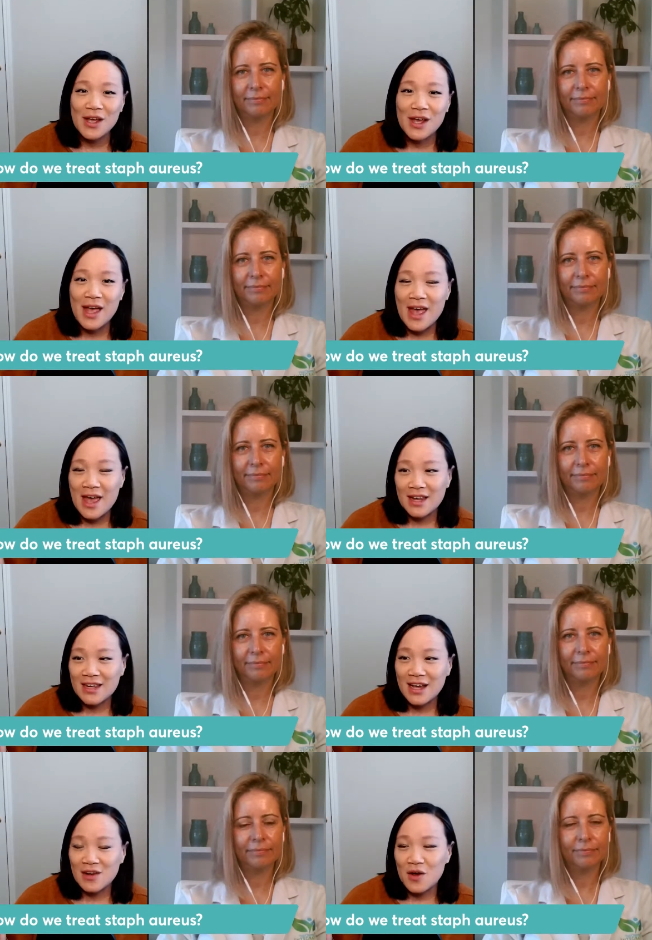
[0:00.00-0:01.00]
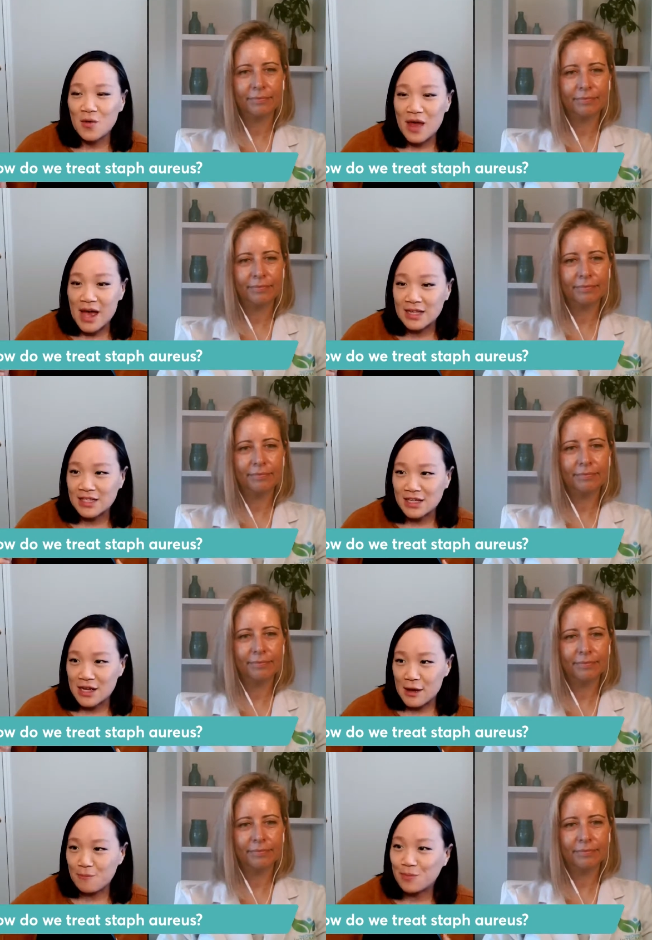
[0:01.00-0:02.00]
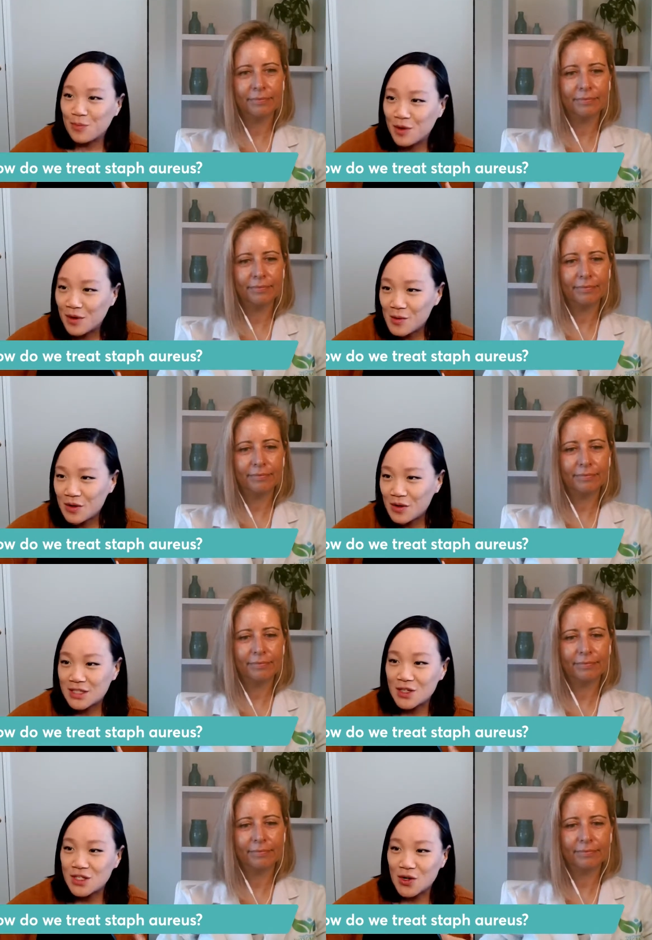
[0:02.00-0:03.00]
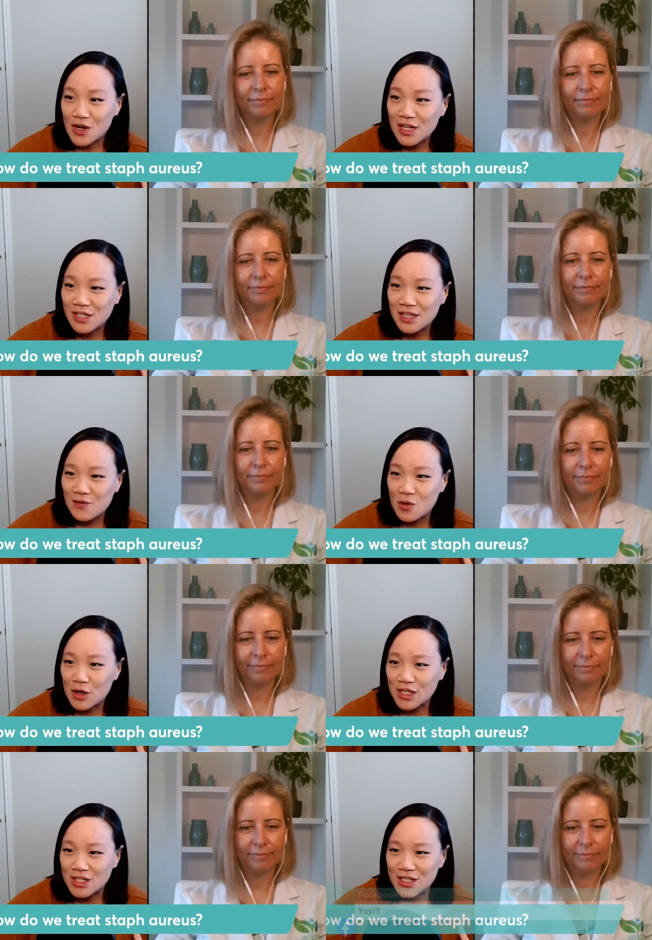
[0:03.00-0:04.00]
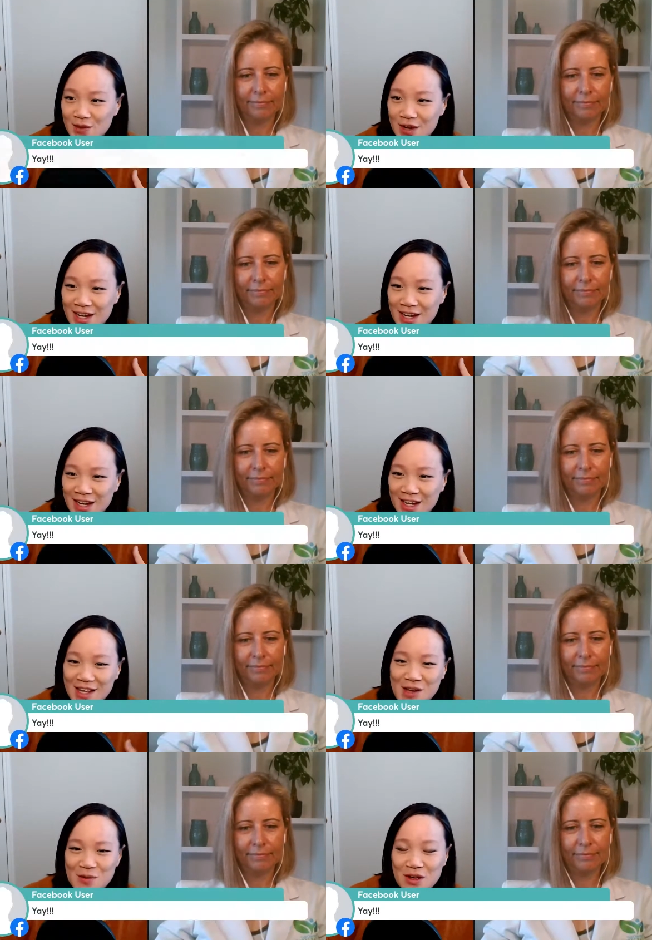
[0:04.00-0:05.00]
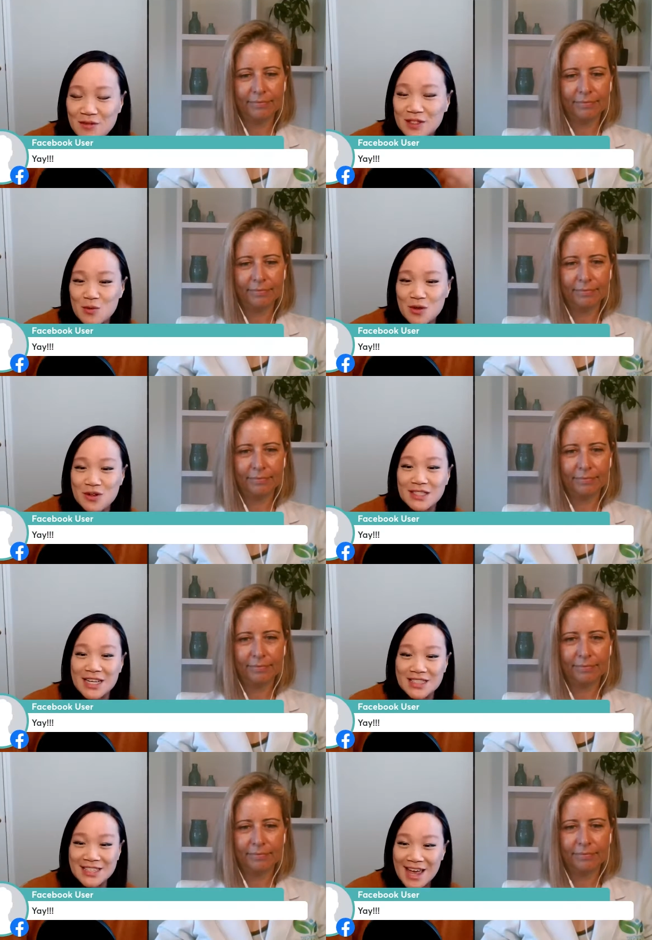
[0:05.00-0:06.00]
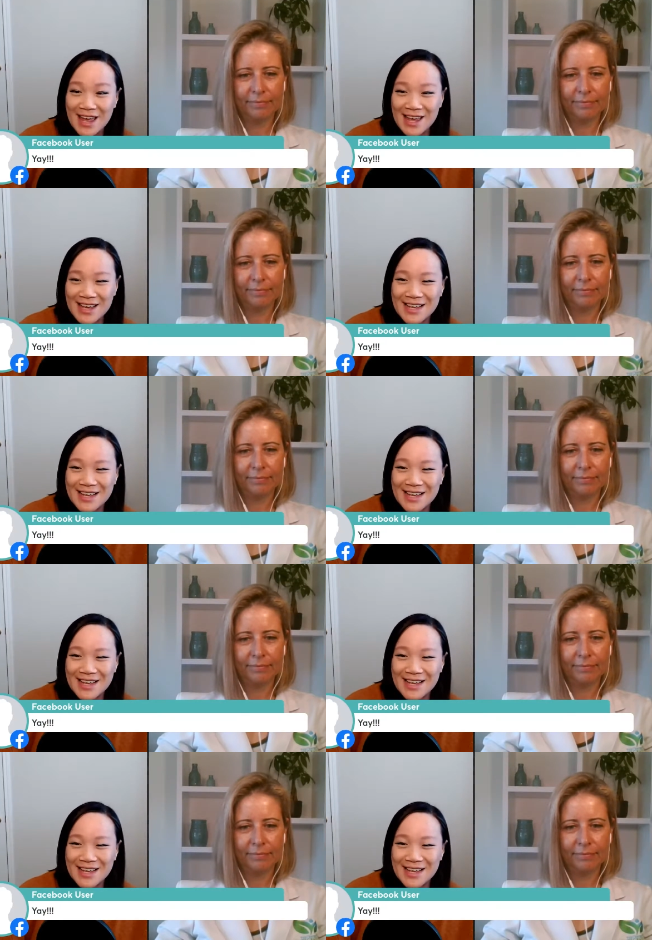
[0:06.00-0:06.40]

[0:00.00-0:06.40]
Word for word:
Speaker 1: And I know that, um, oh, you guys are starting to leave questions already. We have someone who says, Yay.